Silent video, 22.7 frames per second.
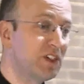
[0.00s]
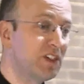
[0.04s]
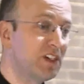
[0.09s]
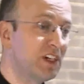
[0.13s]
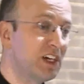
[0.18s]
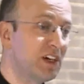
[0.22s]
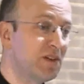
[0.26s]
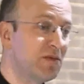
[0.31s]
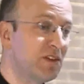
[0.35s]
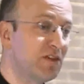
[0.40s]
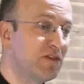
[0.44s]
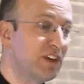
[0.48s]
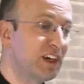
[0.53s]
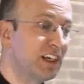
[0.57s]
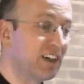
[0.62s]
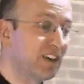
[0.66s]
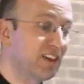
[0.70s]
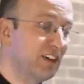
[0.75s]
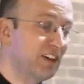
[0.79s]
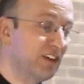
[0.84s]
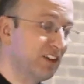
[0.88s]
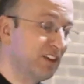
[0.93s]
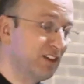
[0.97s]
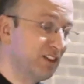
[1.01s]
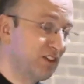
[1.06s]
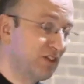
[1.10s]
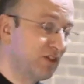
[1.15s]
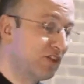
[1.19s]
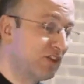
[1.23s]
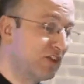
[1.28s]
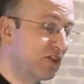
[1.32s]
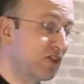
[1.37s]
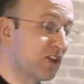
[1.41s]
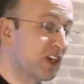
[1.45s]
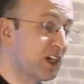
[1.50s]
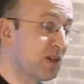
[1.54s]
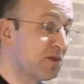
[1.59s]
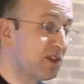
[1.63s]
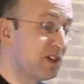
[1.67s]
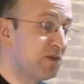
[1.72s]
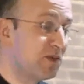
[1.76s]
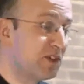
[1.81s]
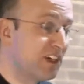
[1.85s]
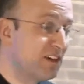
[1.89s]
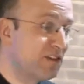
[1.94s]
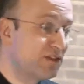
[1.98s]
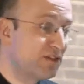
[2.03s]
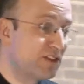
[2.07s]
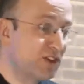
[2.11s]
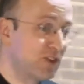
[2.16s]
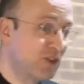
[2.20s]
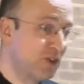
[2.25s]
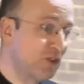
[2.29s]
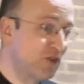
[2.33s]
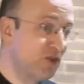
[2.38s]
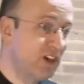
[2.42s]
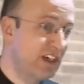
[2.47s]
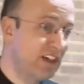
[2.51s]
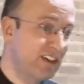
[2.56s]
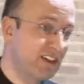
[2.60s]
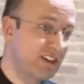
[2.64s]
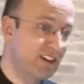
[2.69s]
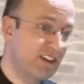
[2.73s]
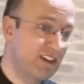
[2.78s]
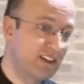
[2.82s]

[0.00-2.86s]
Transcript: to time. I mean, Frank describes it himself in his own writings.